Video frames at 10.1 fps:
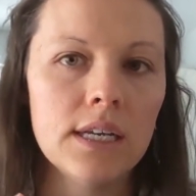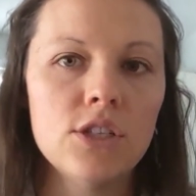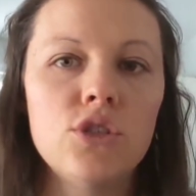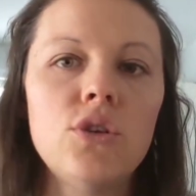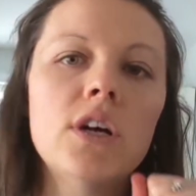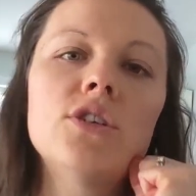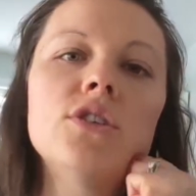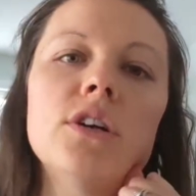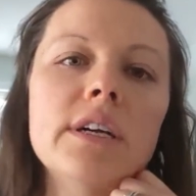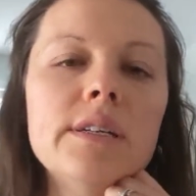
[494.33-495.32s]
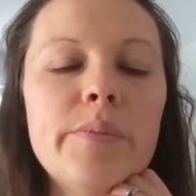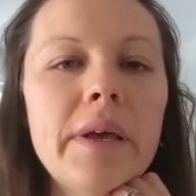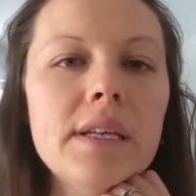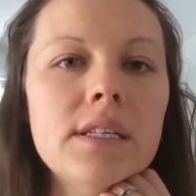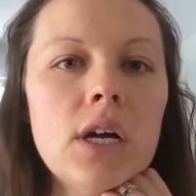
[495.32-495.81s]
structure is
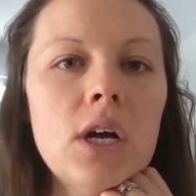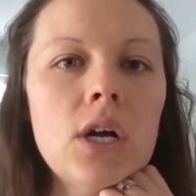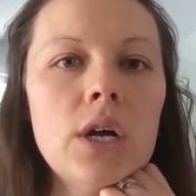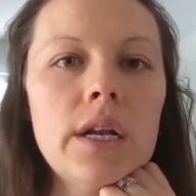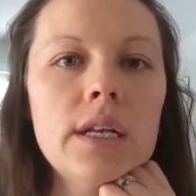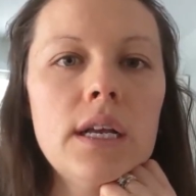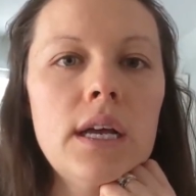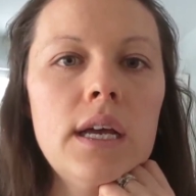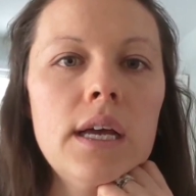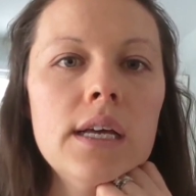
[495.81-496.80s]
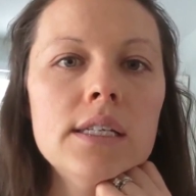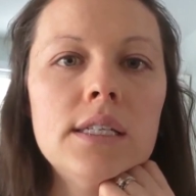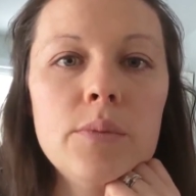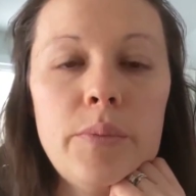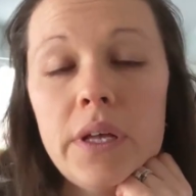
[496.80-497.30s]
based on
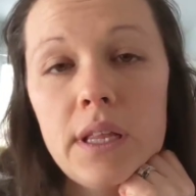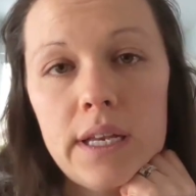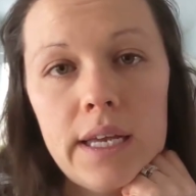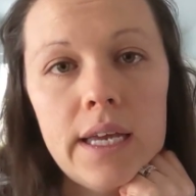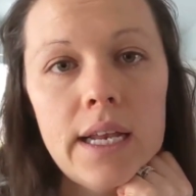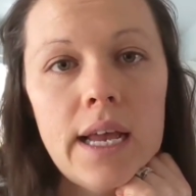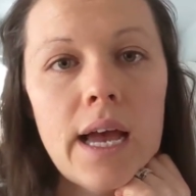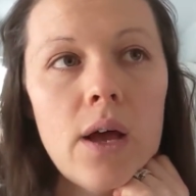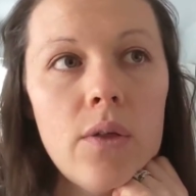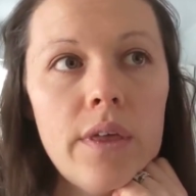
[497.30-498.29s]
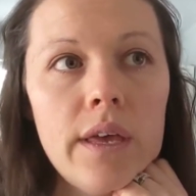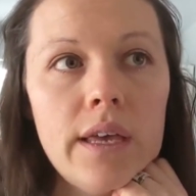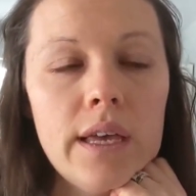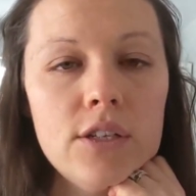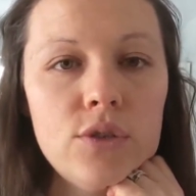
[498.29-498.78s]
stability and how they
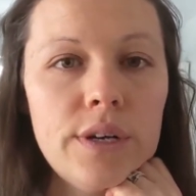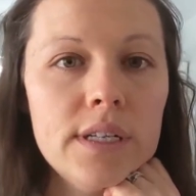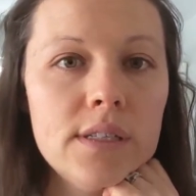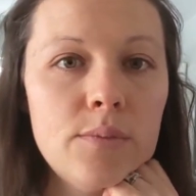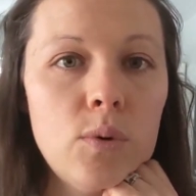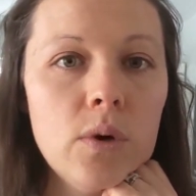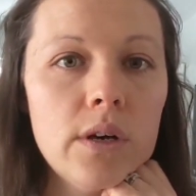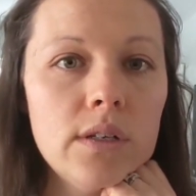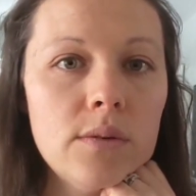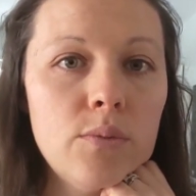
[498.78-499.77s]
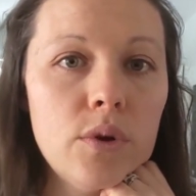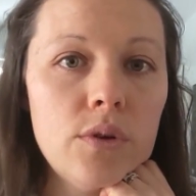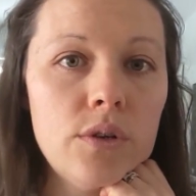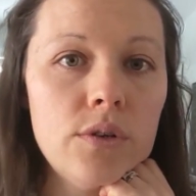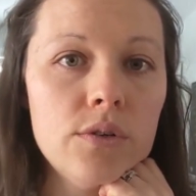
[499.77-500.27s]
can transport
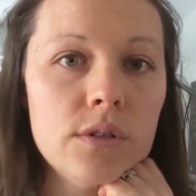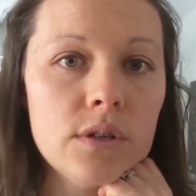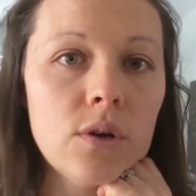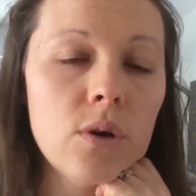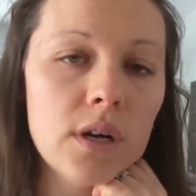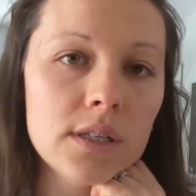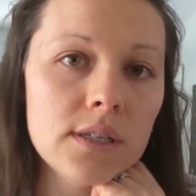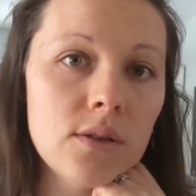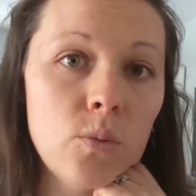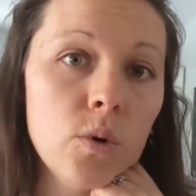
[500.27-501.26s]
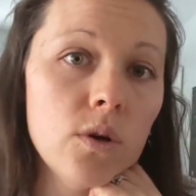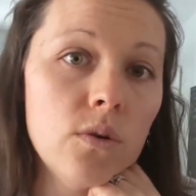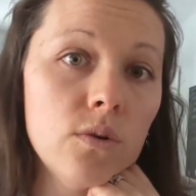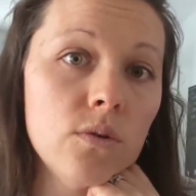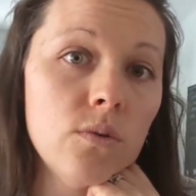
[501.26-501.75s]
produce across the
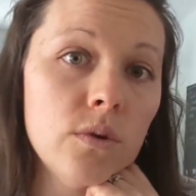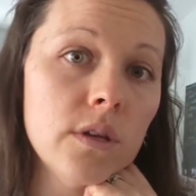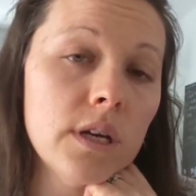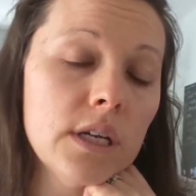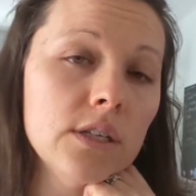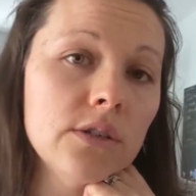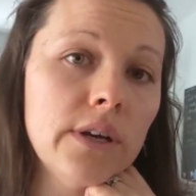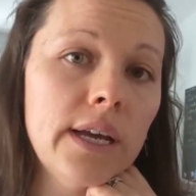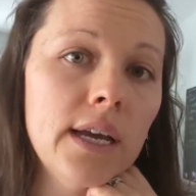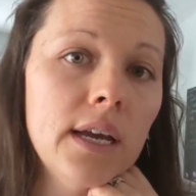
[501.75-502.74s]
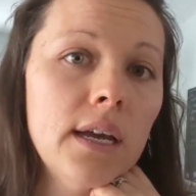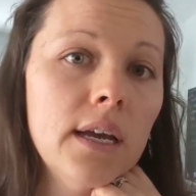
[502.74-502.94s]
world or the country